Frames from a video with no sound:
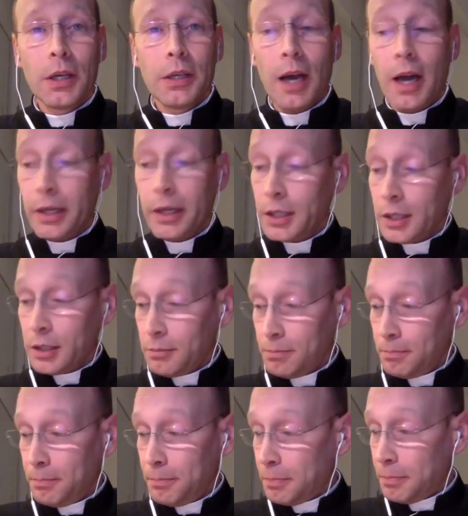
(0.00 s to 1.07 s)
Now I can
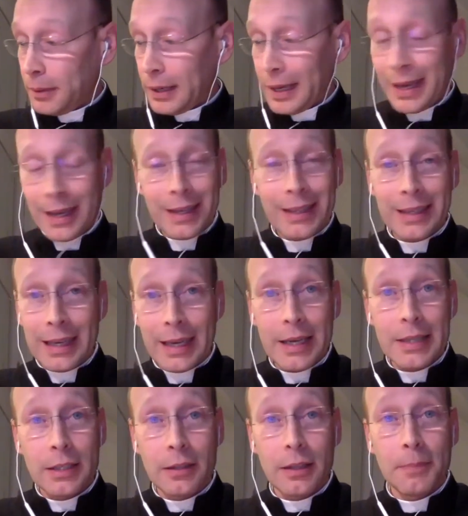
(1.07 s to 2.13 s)
play
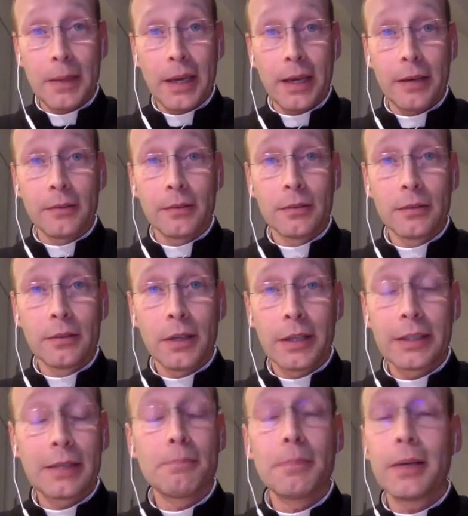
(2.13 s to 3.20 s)
keys in the piano.
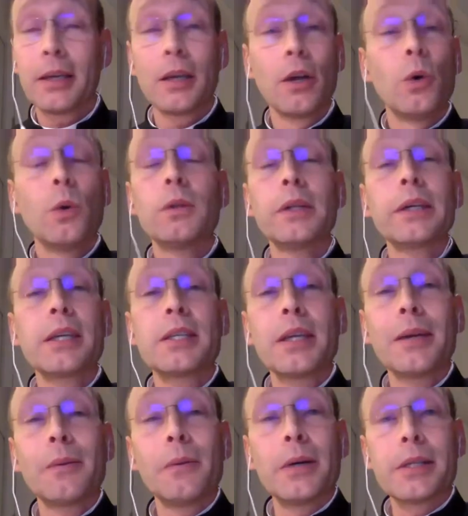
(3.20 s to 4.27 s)
I can play all the keys
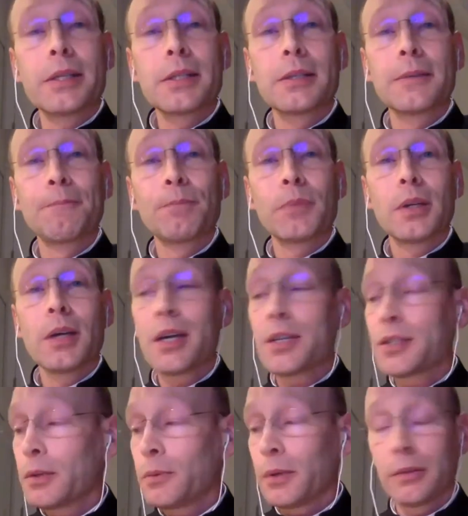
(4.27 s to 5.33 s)
I want,
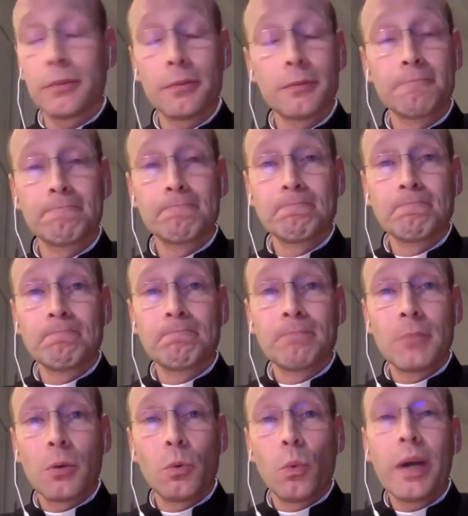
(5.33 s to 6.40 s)
as they want,
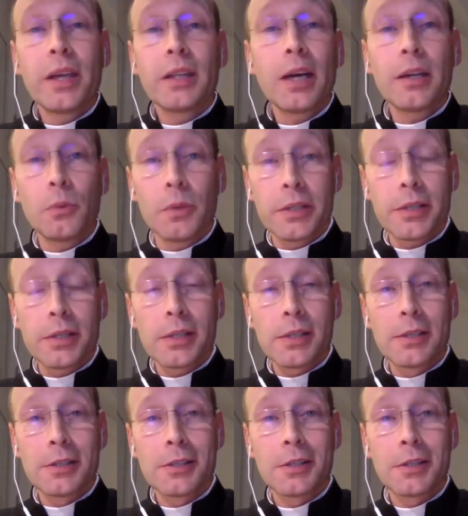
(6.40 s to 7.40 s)
when I want.